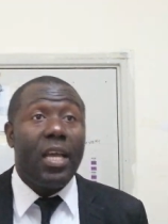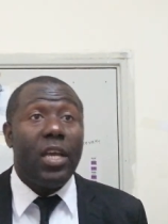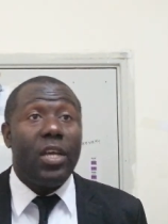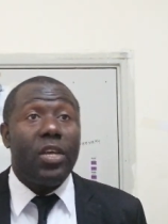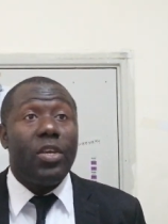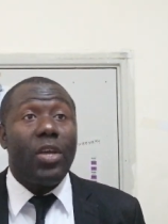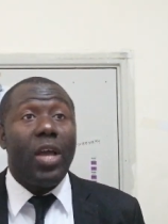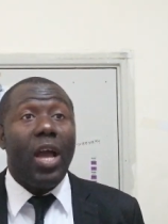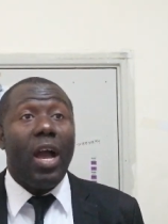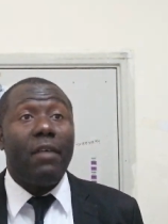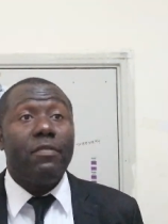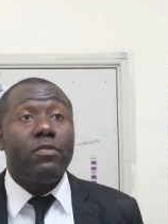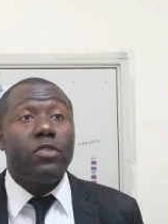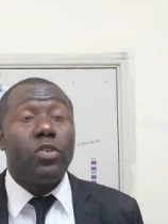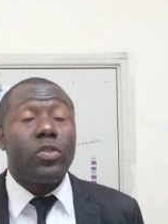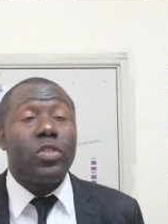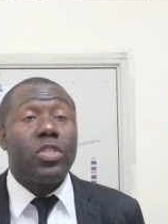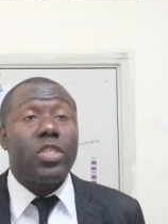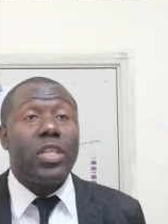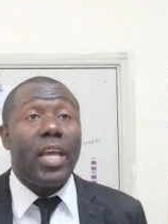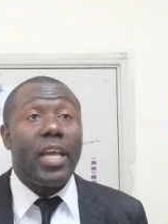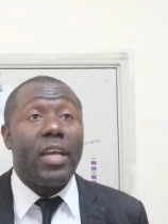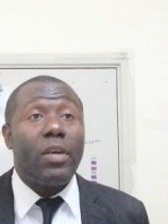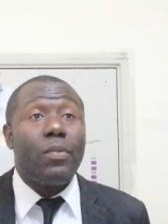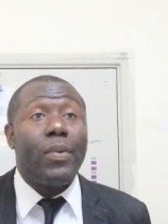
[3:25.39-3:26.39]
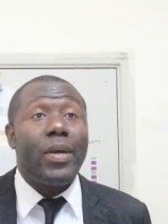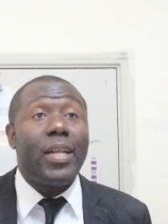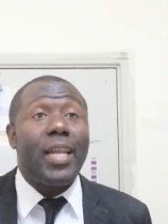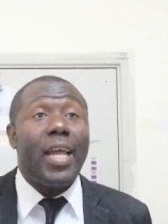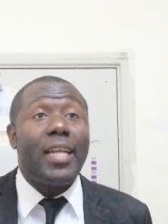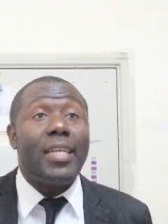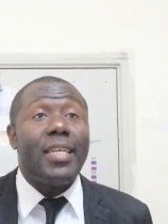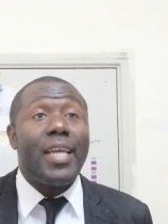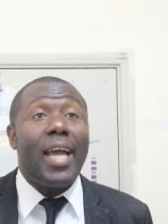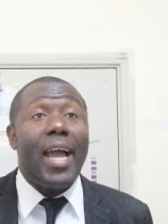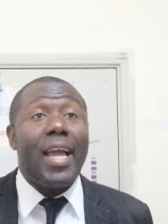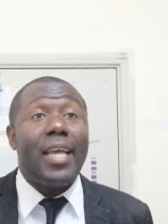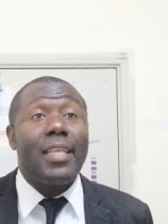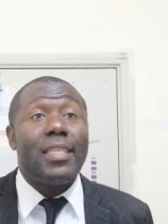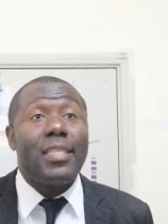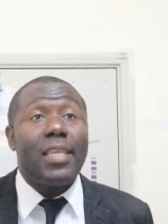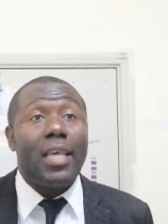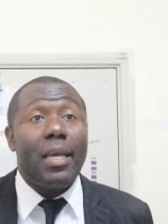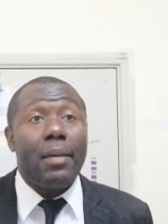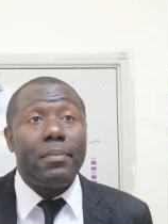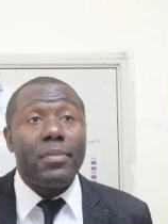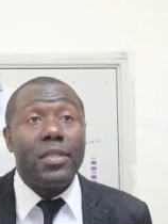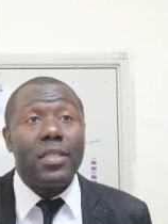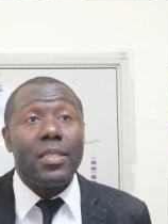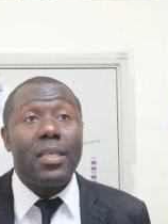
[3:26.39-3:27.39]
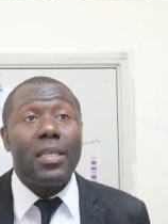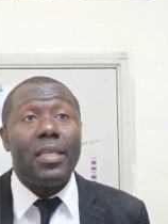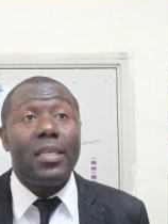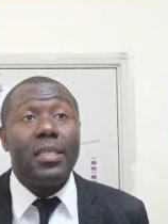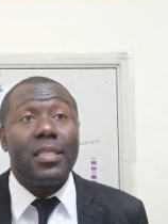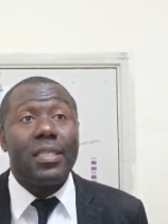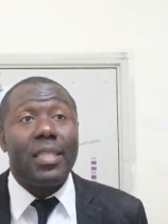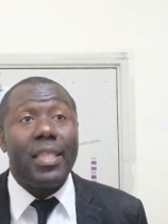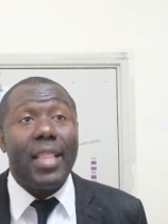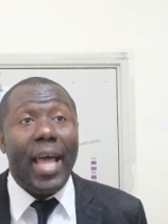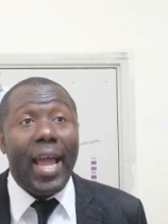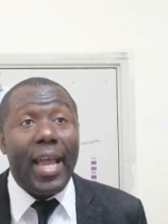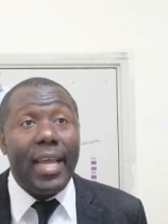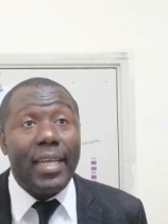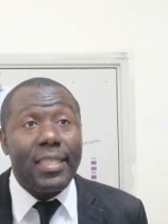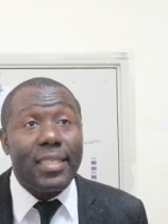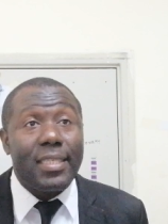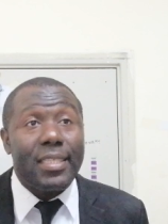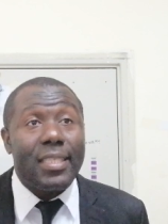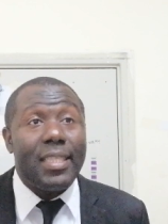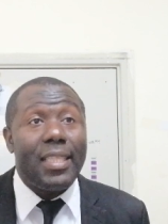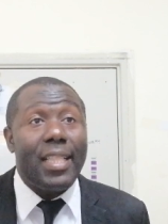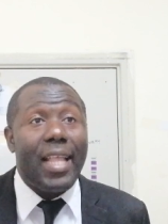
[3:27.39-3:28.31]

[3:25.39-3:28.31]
You have to check whether the items is light